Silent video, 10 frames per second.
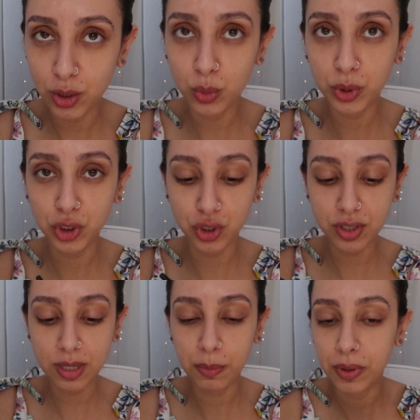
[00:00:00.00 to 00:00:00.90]
you were
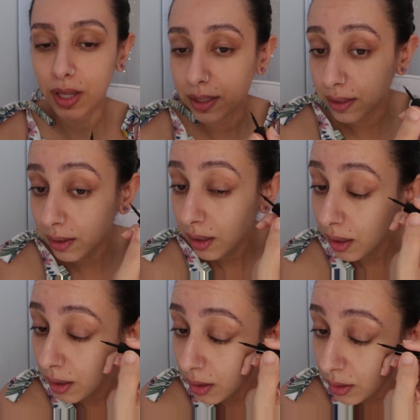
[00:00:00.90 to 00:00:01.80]
just
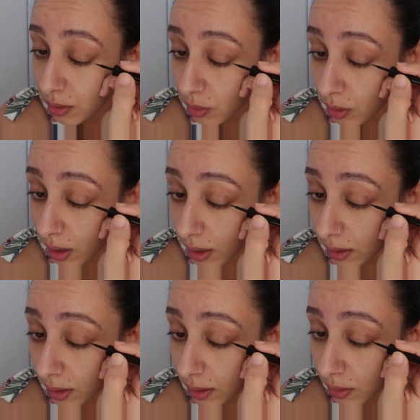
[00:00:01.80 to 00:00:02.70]
applying your
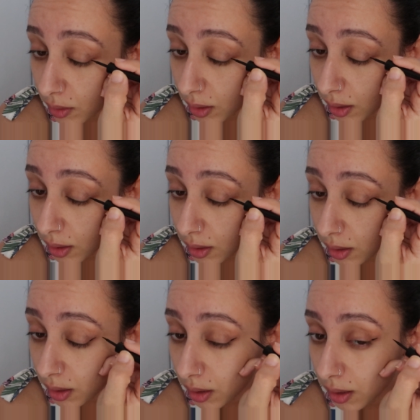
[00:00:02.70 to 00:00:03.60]
eyeliner and
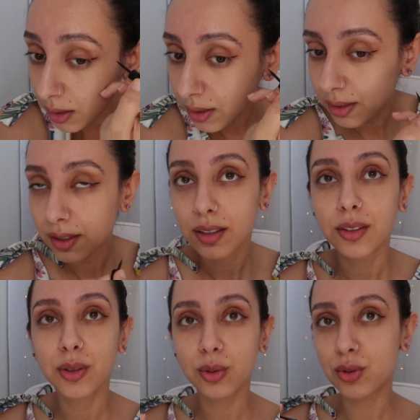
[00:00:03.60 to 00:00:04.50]

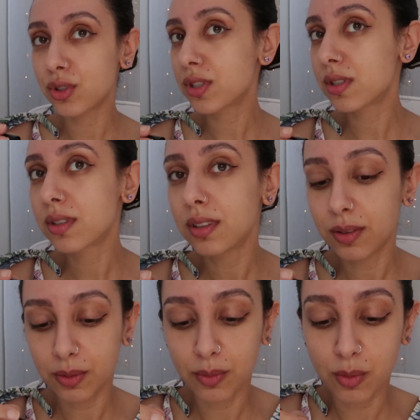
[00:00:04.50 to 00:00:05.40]
you just
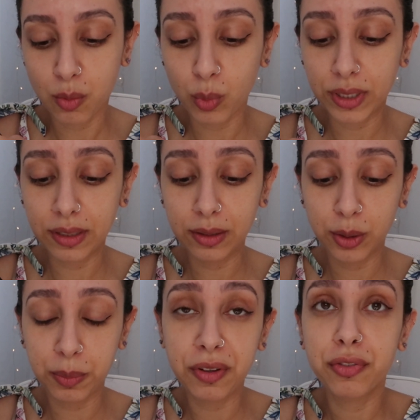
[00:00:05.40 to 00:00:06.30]
went a
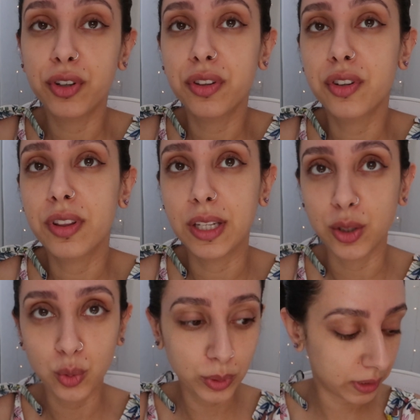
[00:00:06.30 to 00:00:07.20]
little bit further than
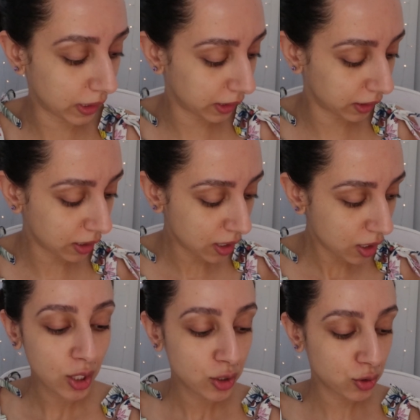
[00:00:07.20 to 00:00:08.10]
you would like.
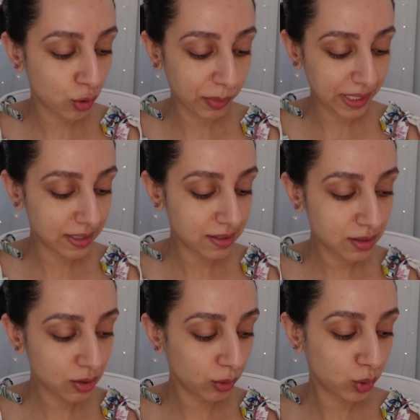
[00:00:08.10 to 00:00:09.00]
So my easy
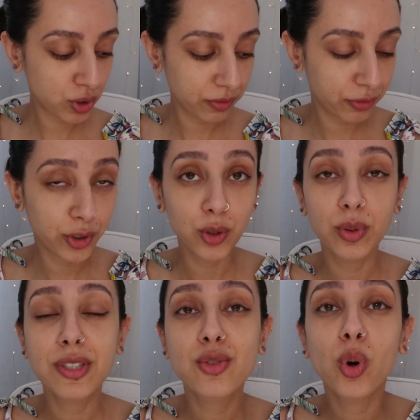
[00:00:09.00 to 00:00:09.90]
solution for you
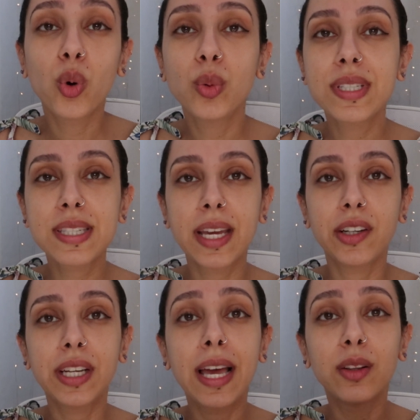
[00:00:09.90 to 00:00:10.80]
is to always
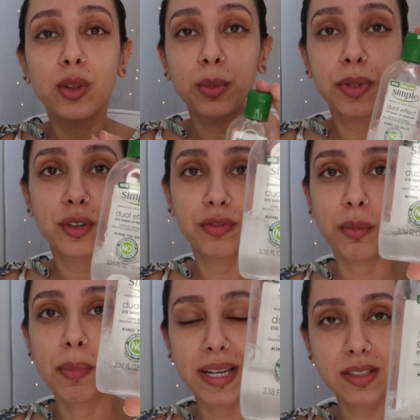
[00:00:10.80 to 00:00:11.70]
carry a little bit of
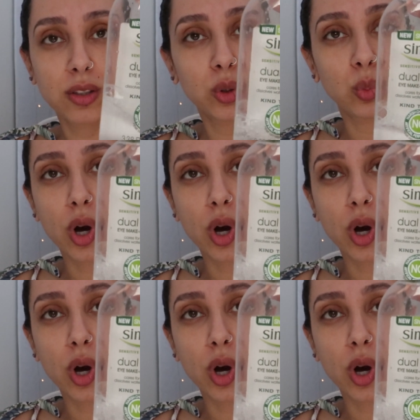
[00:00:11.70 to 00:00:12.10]
micellar